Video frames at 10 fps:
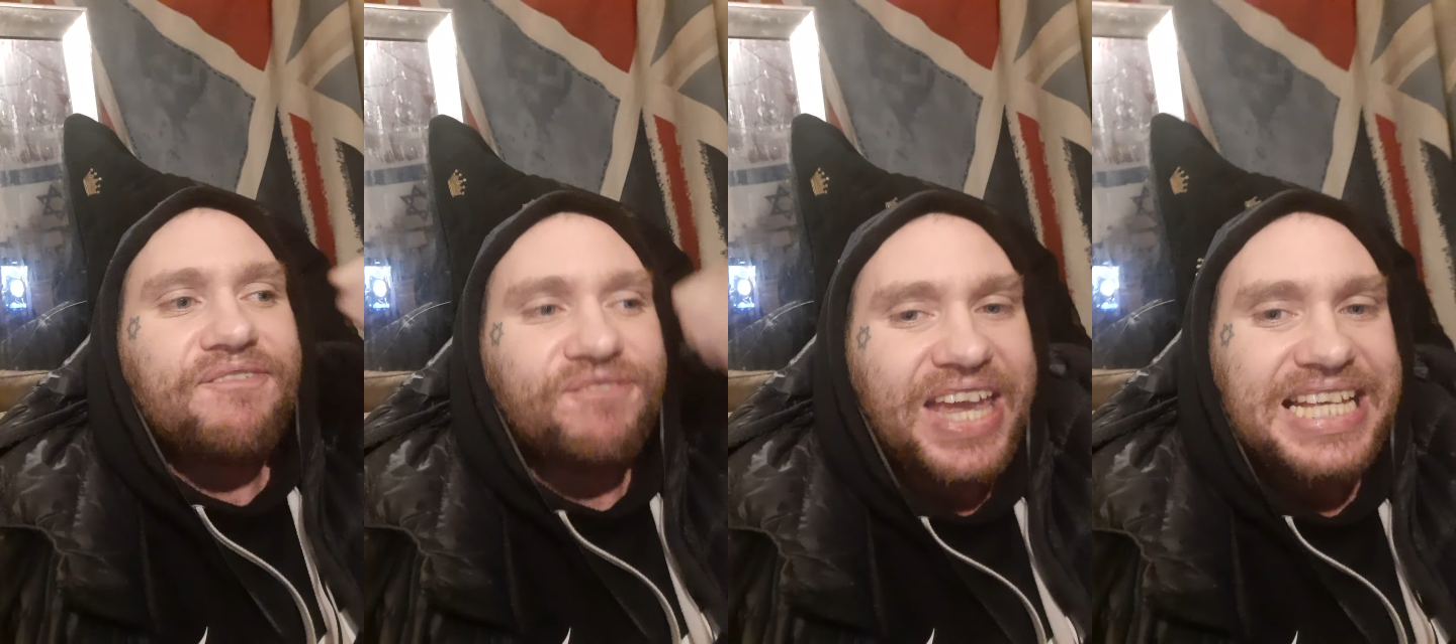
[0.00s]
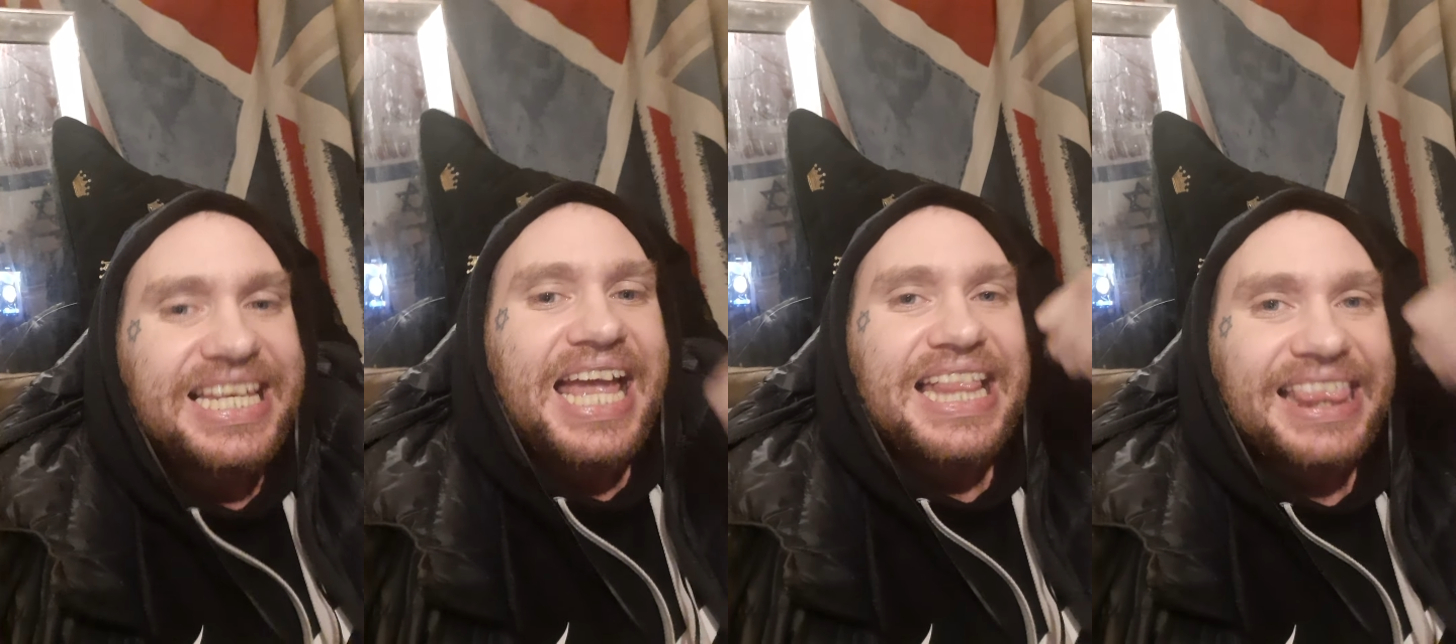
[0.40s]
this
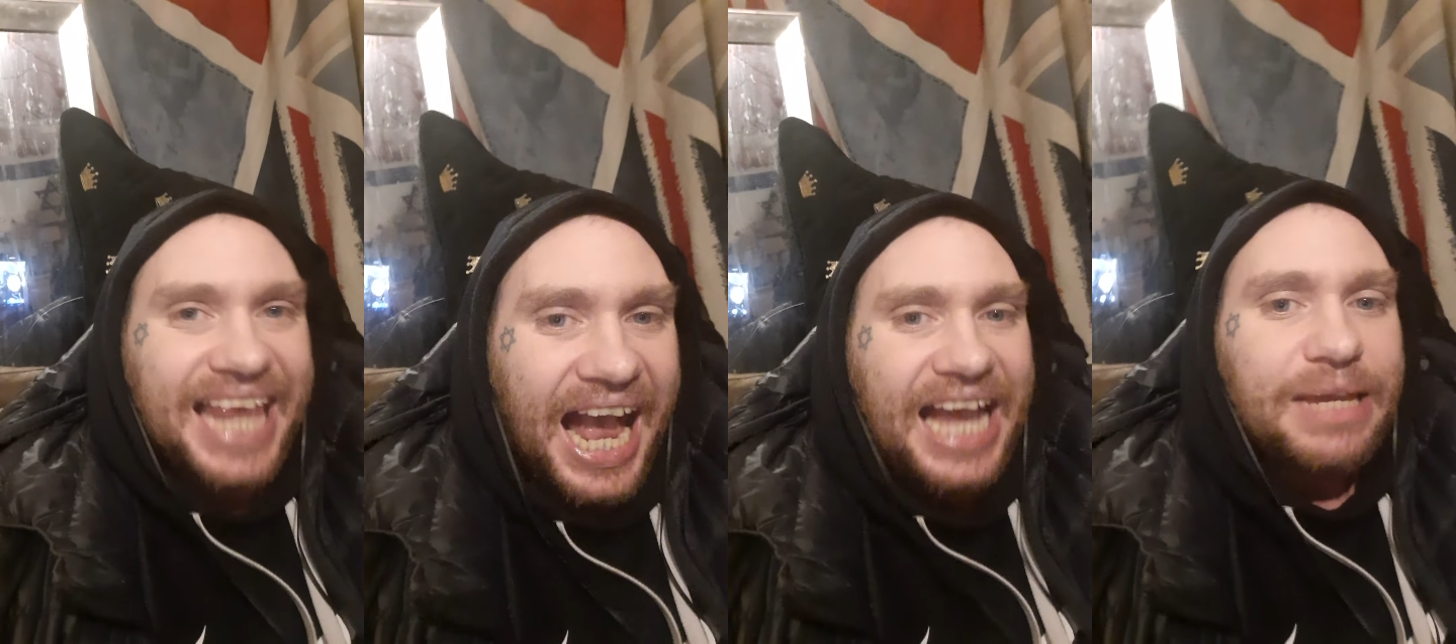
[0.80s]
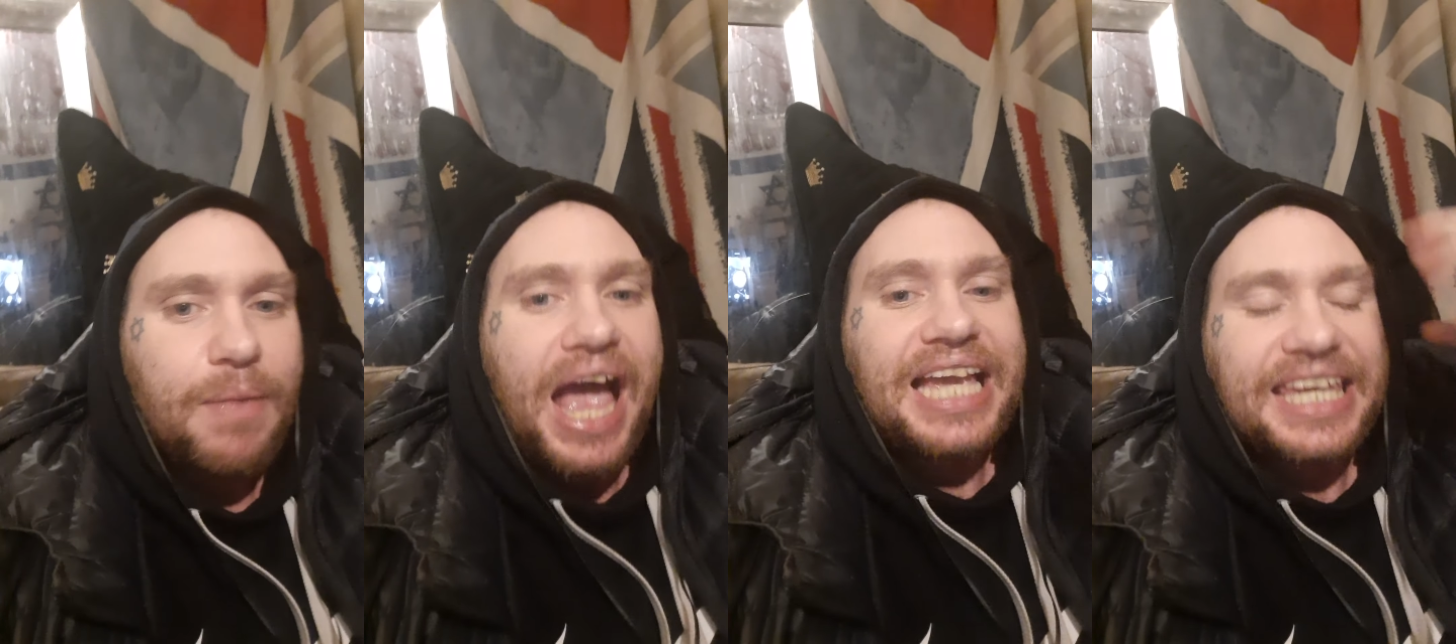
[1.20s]
time
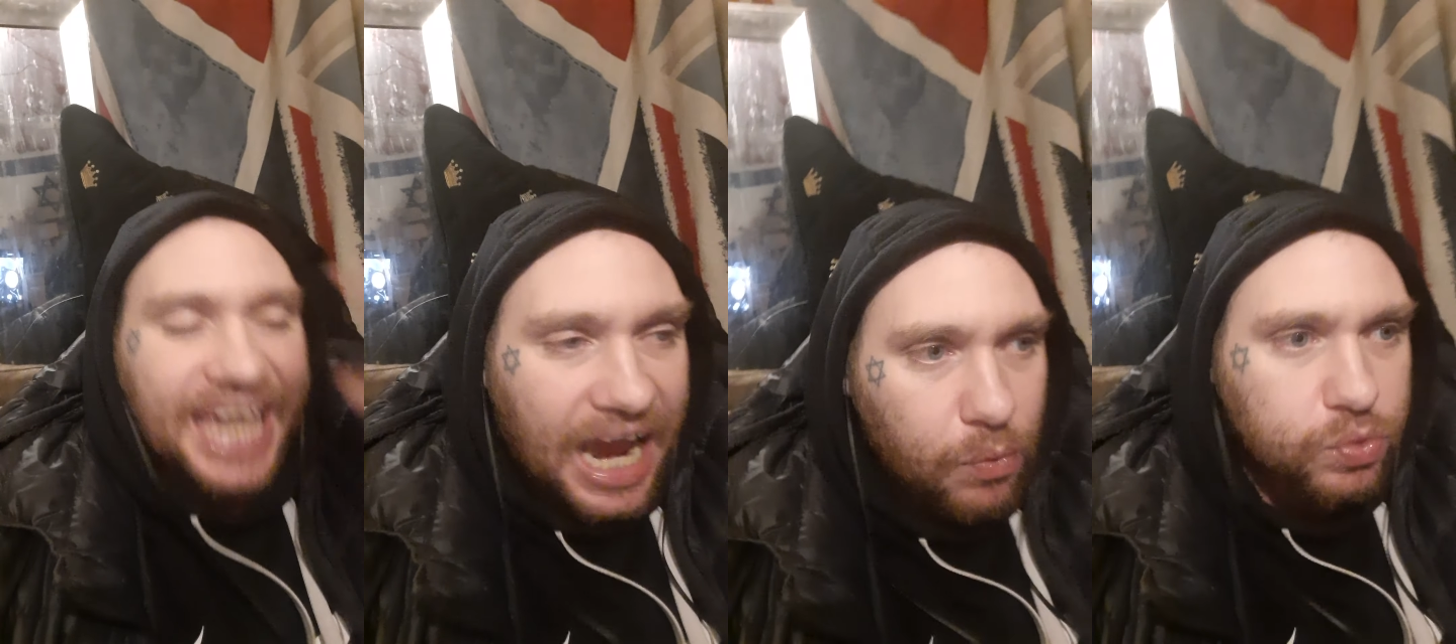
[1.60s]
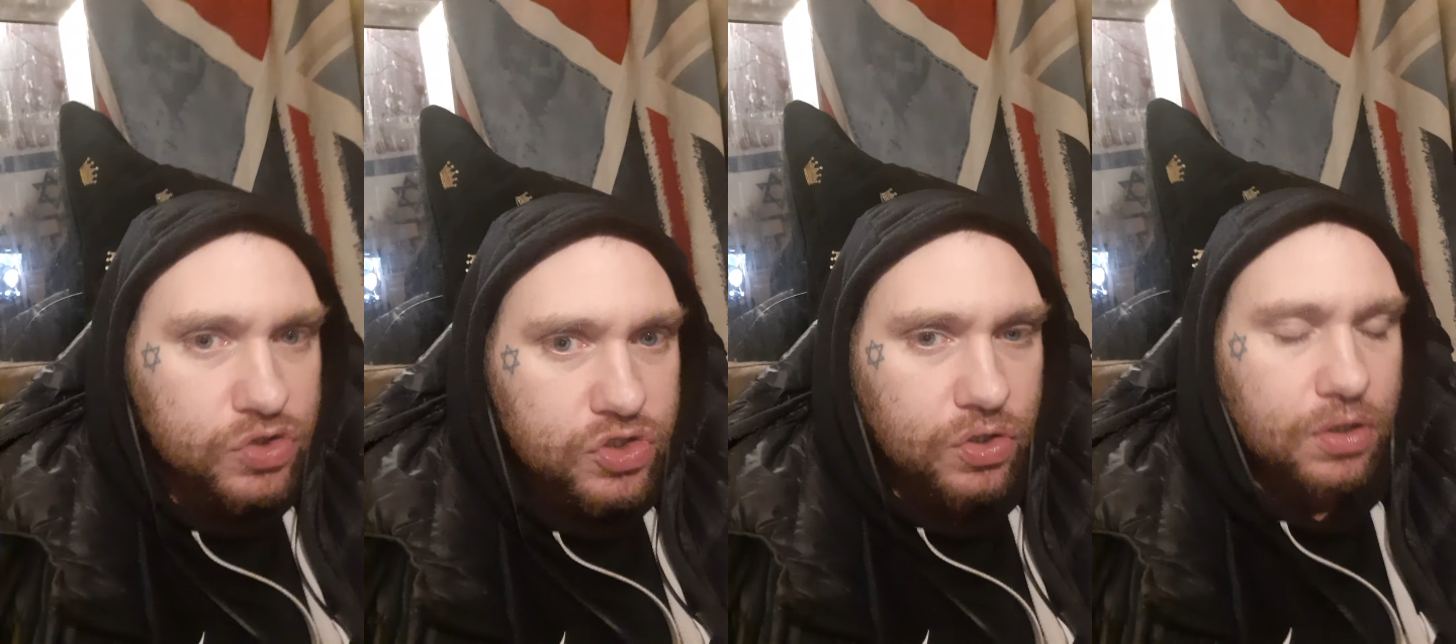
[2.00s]

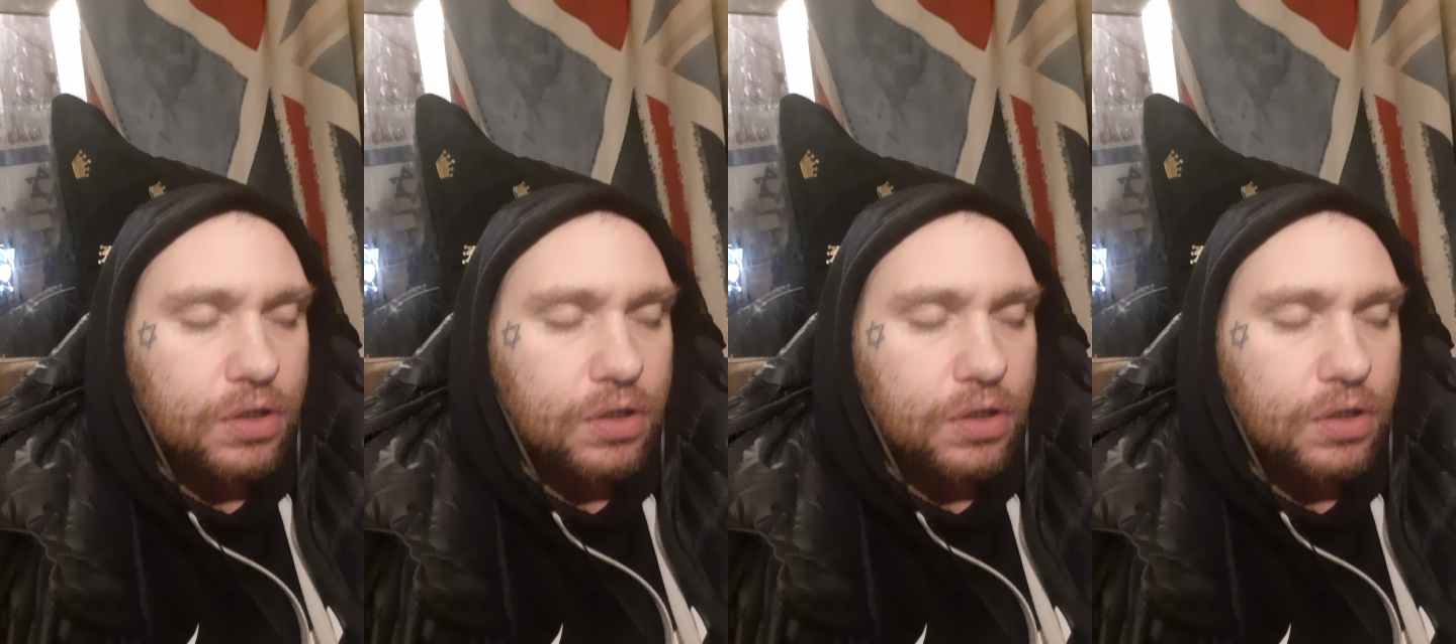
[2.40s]
count.